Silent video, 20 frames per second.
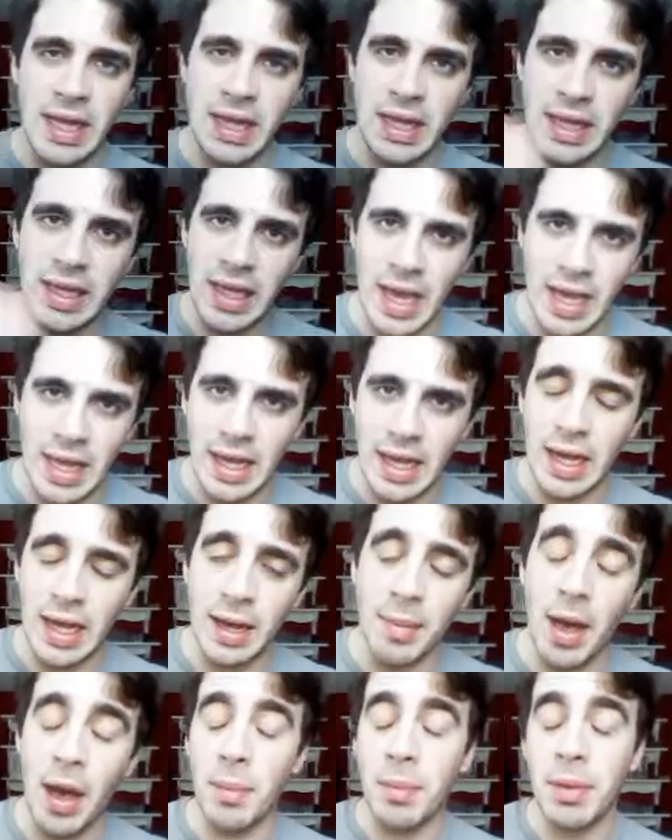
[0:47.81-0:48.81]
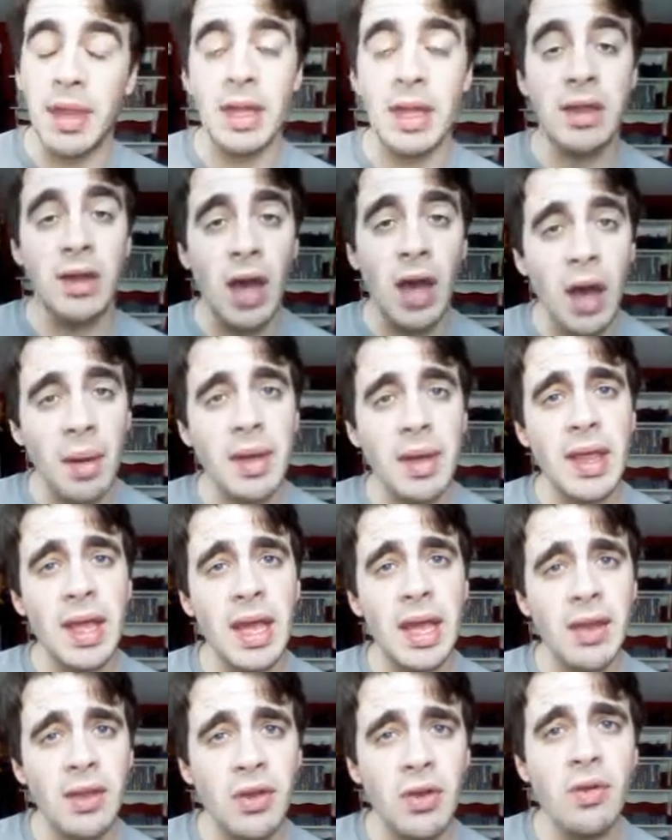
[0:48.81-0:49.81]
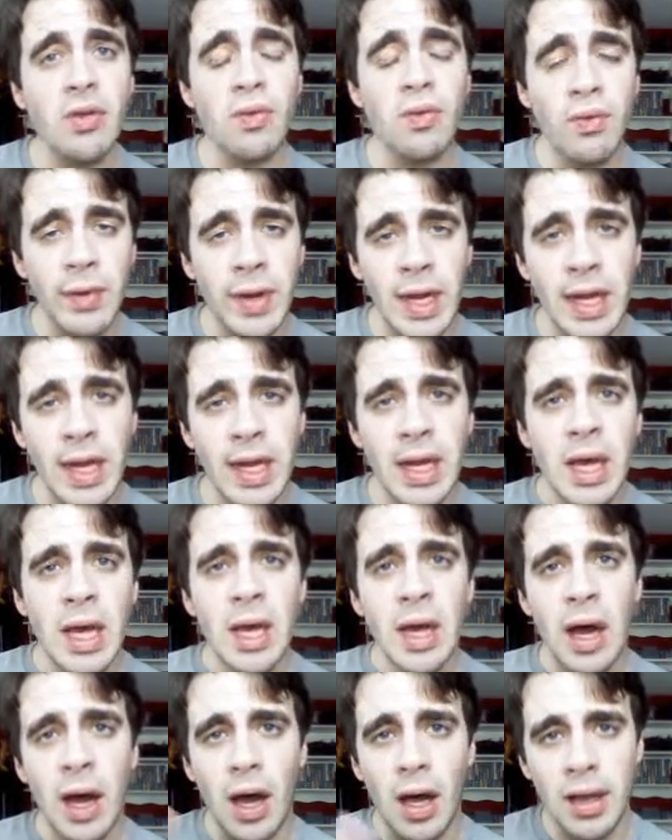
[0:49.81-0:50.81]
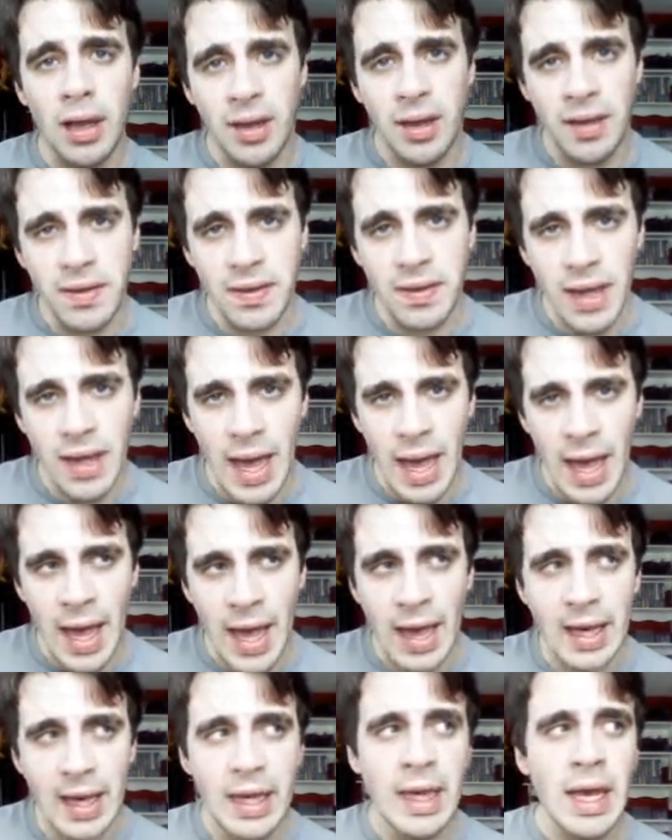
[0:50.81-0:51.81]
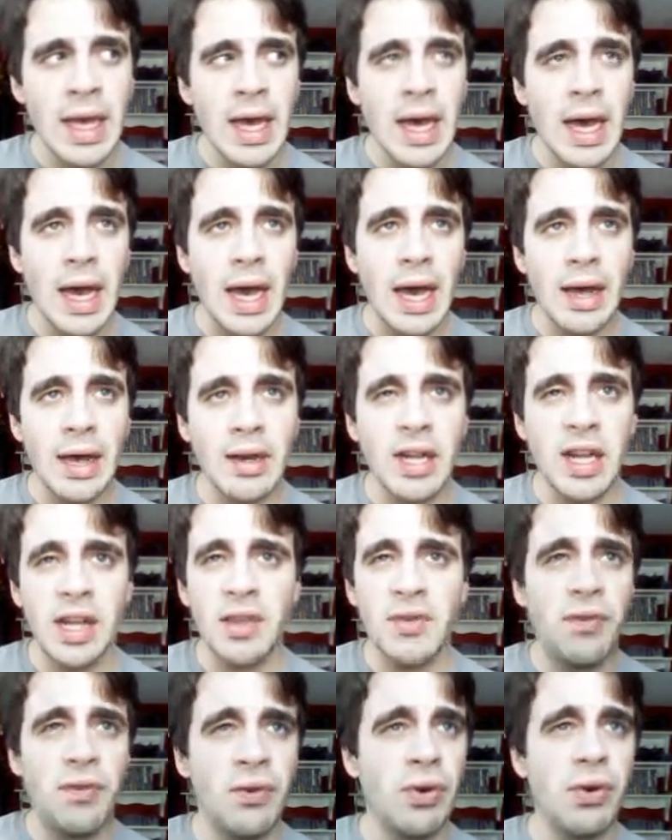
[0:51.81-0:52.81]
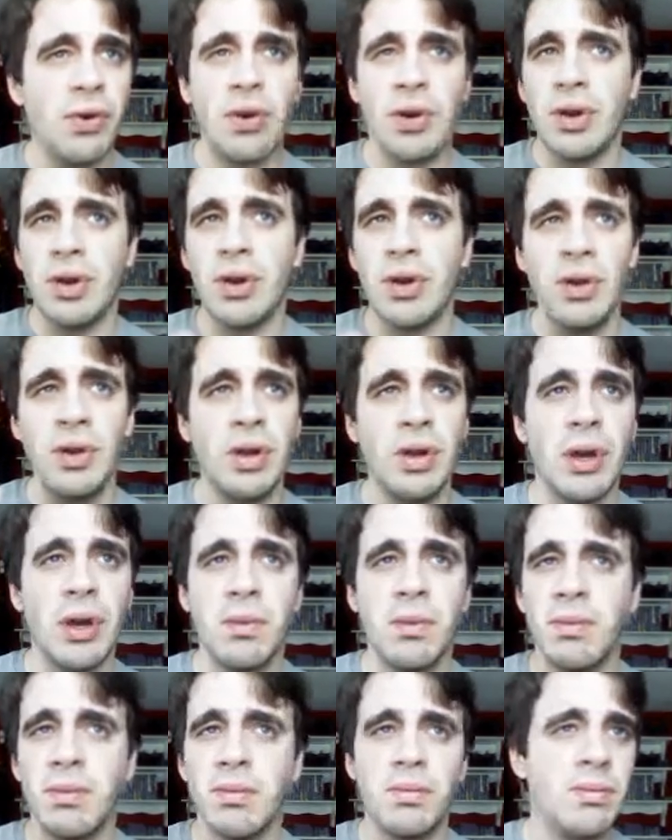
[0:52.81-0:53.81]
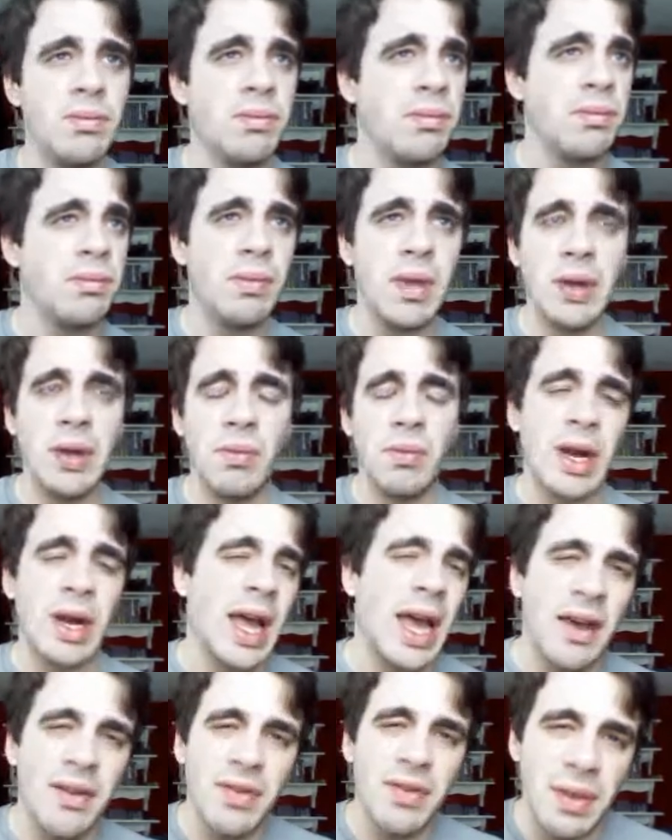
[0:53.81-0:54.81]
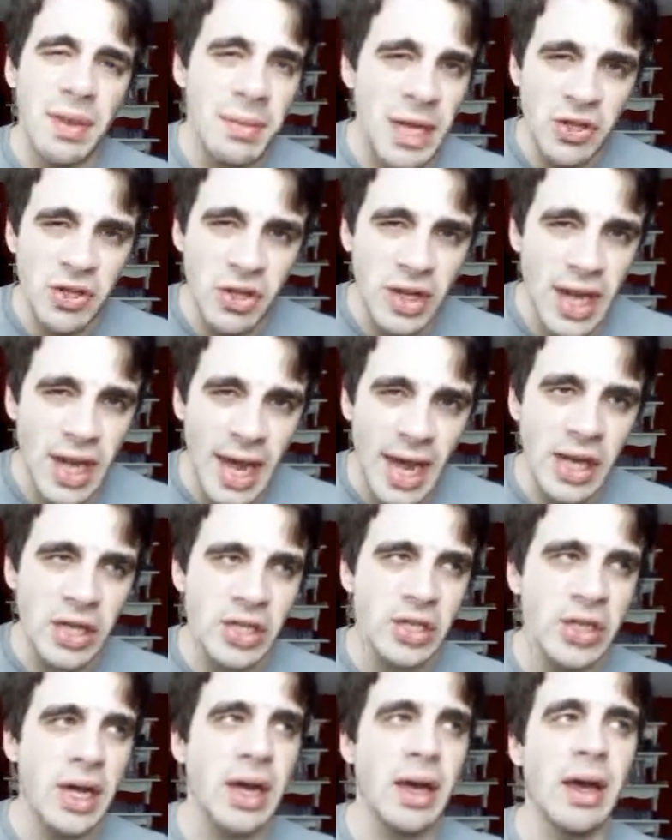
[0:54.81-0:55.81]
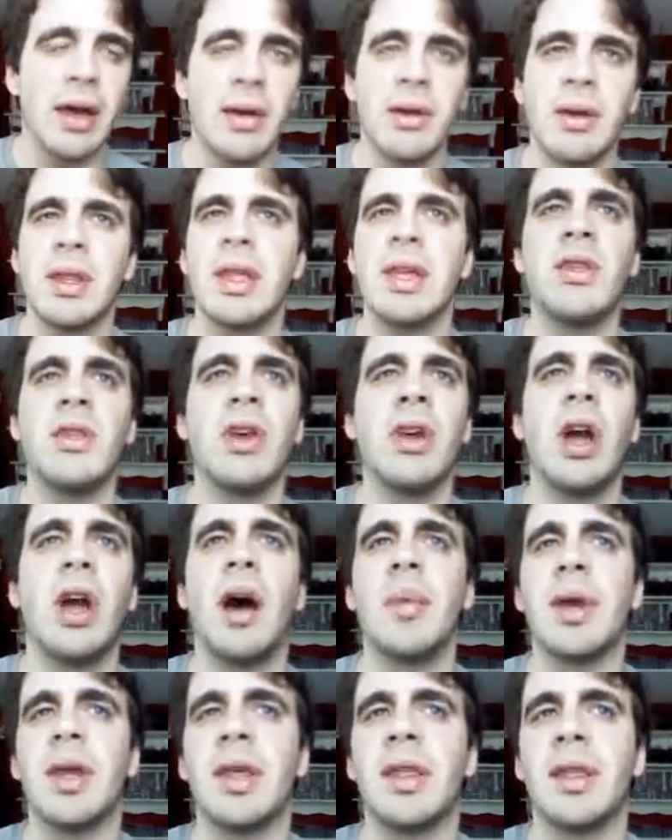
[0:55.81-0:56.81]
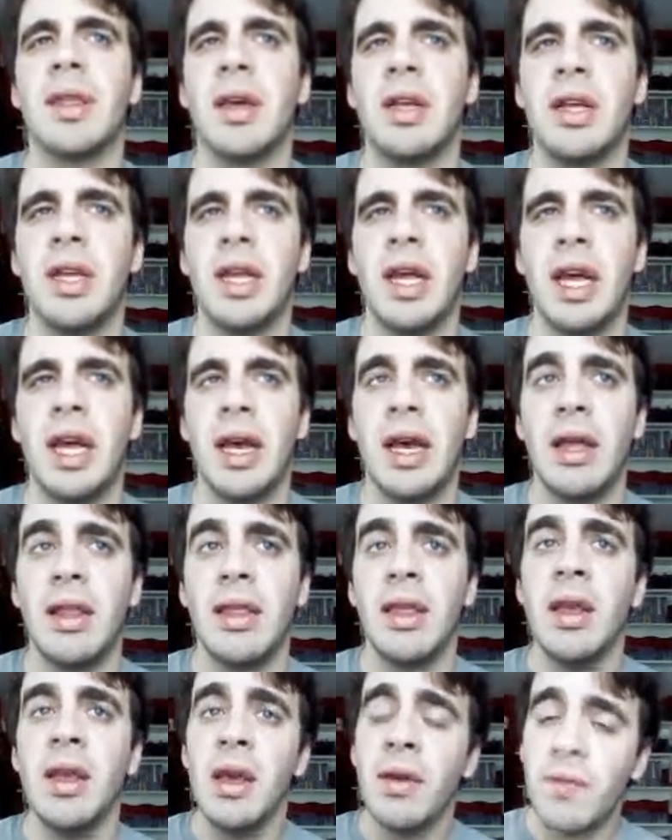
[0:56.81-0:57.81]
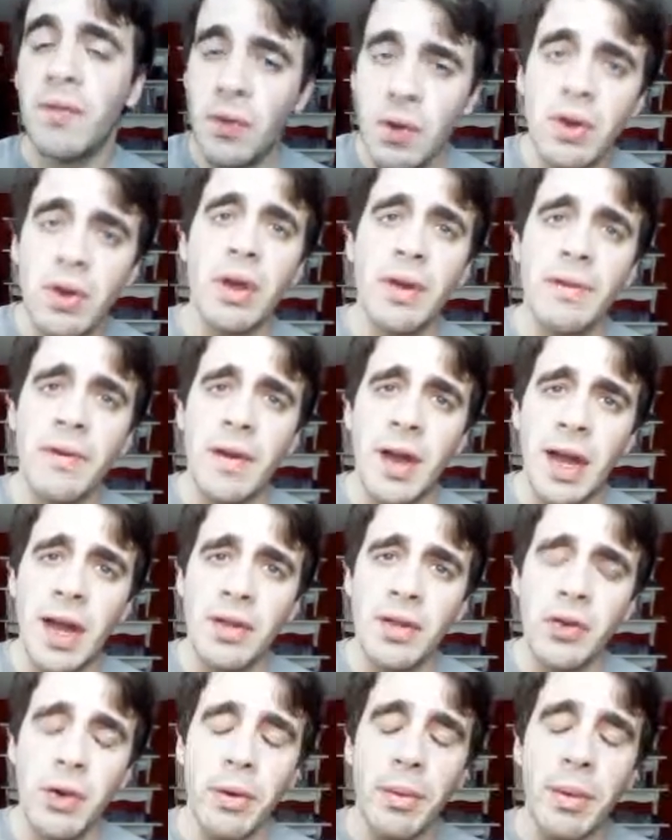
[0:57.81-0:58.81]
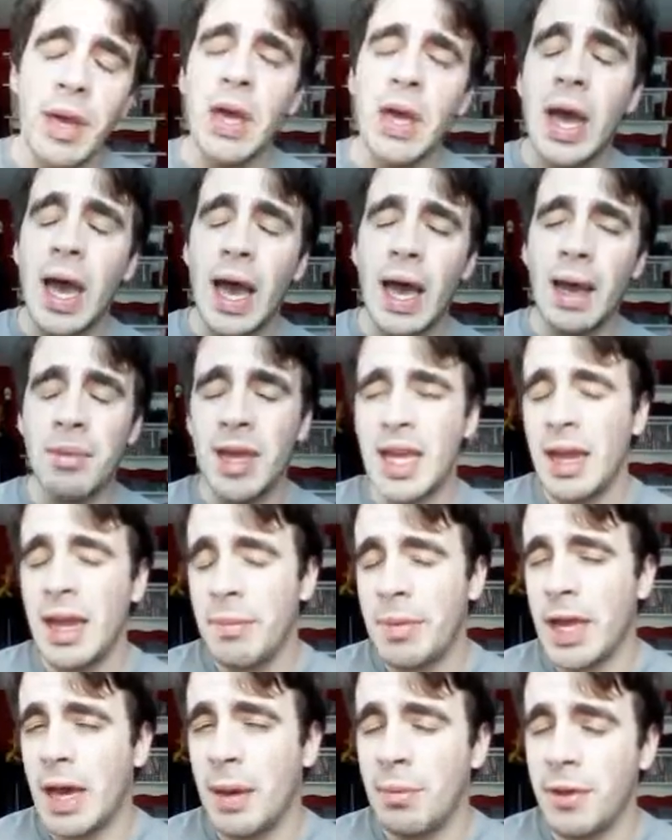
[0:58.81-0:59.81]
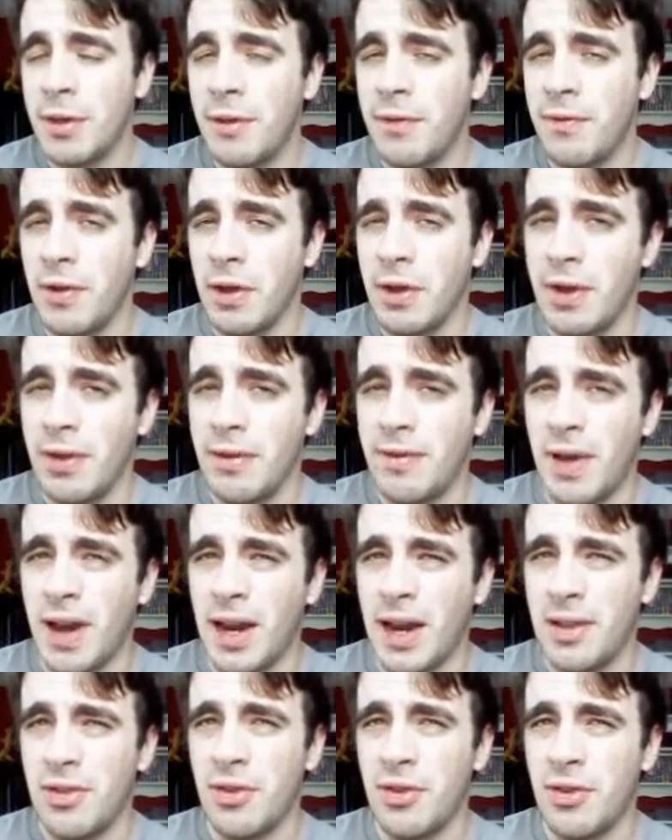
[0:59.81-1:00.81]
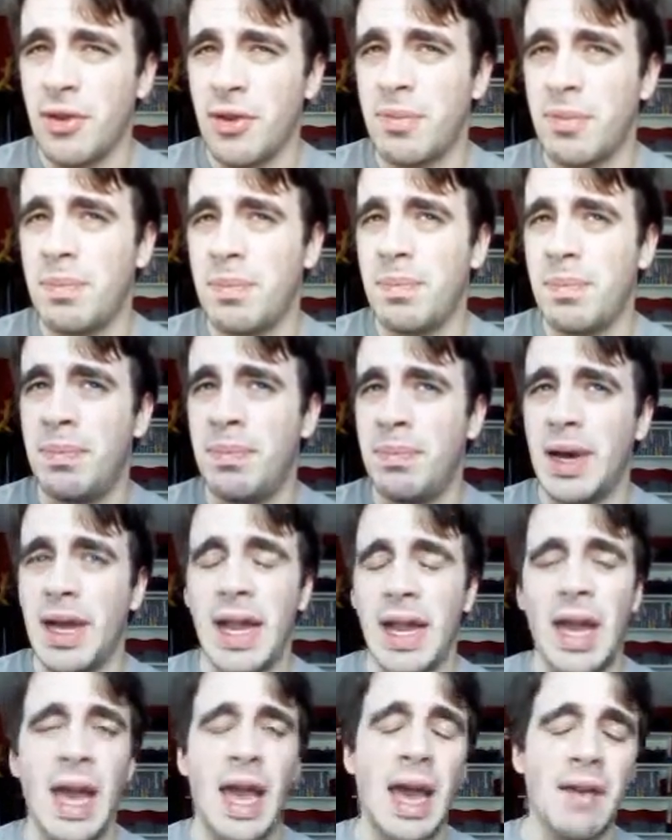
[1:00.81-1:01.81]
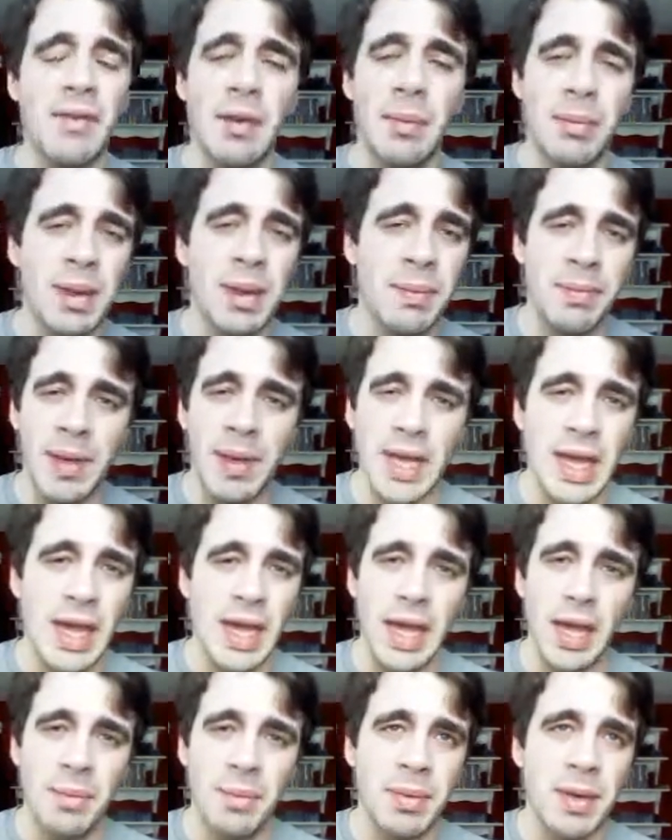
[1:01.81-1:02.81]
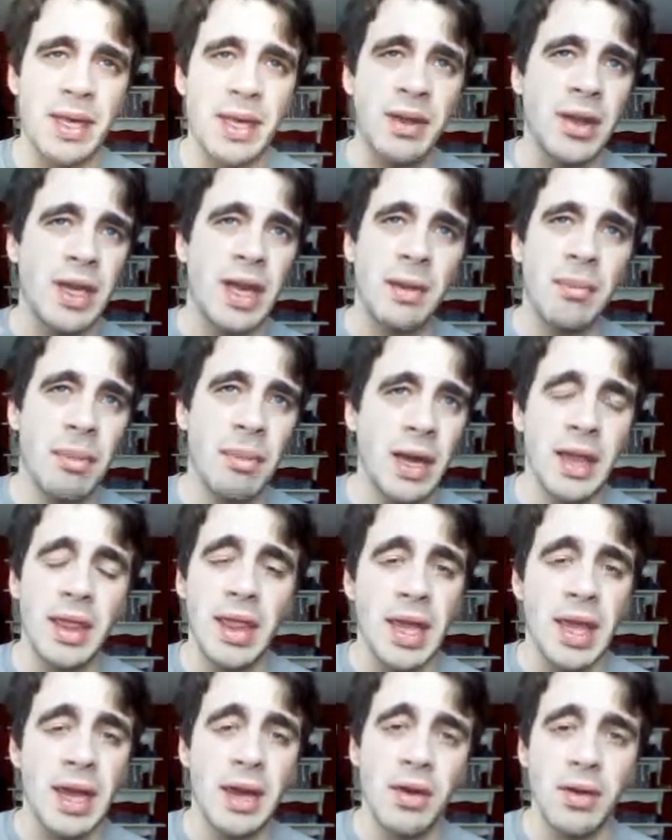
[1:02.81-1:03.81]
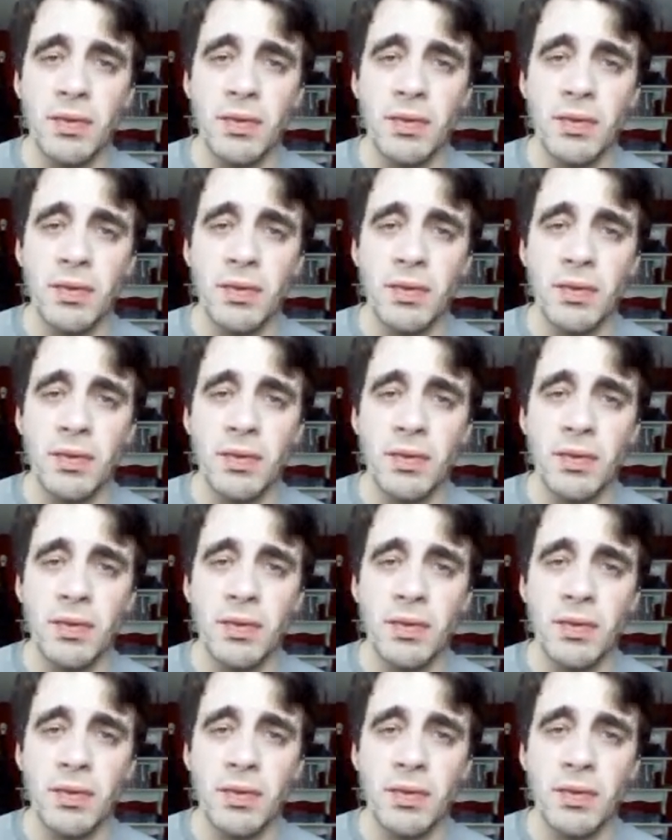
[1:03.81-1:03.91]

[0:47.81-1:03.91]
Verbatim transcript: the day they come out, but there's comics that I do read on the side, uh, just for, you know, when I have some extra cash. Uh, these are comics such as Fury of Firestorm. I've been keeping up with Fury of Firestorm, but I haven't been picking it up until like a month later of